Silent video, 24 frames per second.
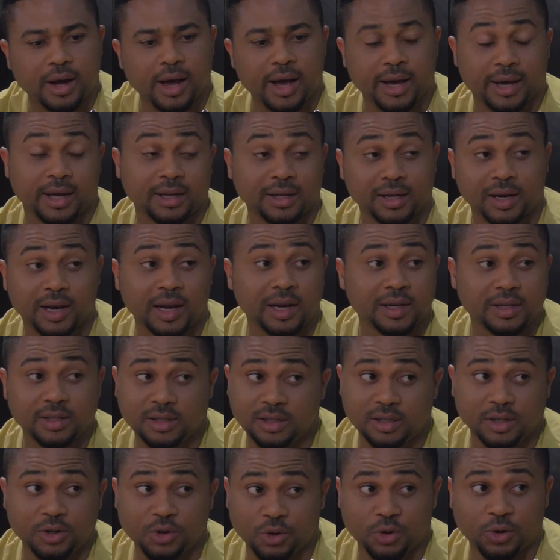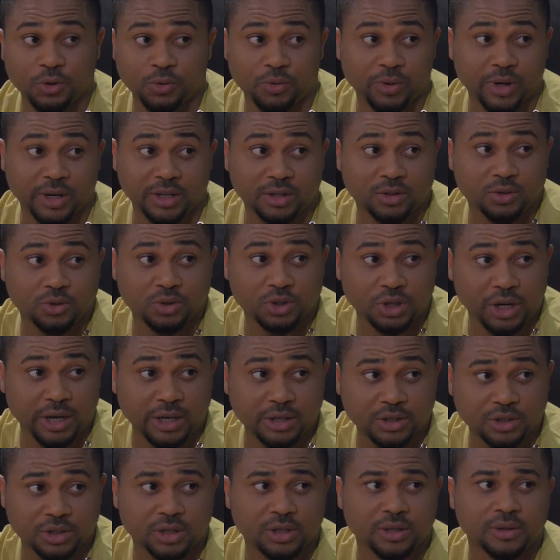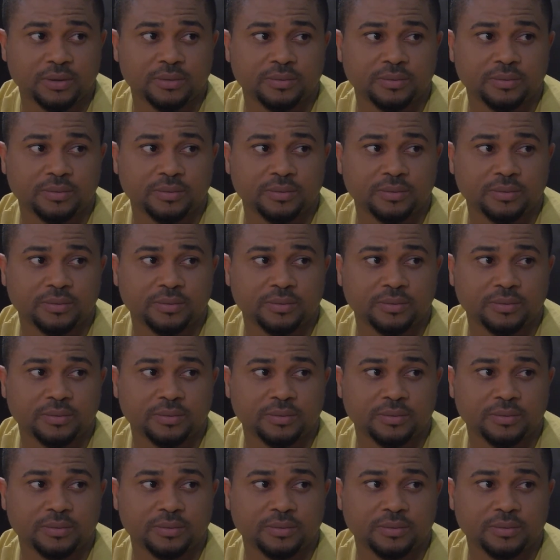I can clearly see you're not ready to change.